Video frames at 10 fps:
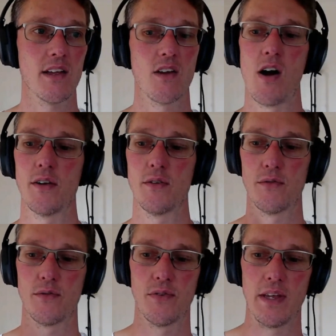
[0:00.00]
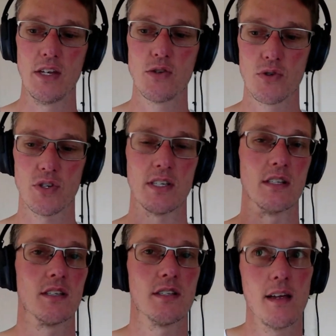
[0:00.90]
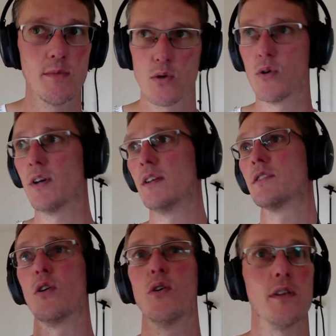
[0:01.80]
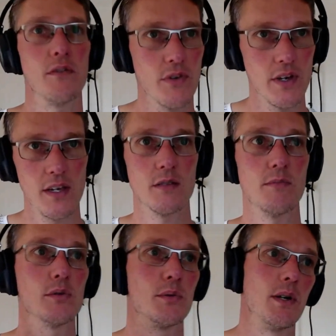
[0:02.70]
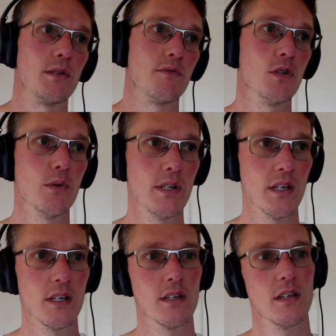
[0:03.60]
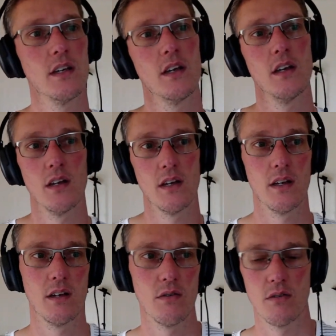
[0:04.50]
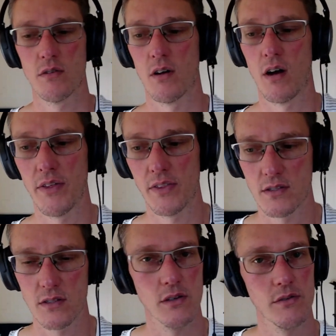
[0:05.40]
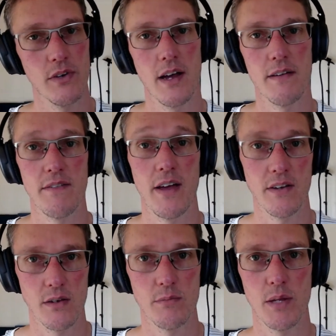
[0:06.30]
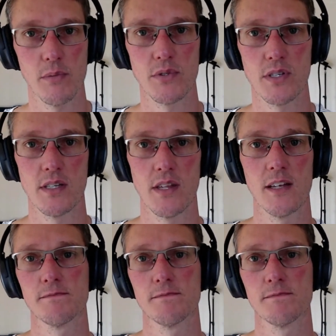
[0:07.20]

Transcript: kind of interest in stable coins and earning fees and multiple ways of doing it, I think there's a lot of value in people seeing that.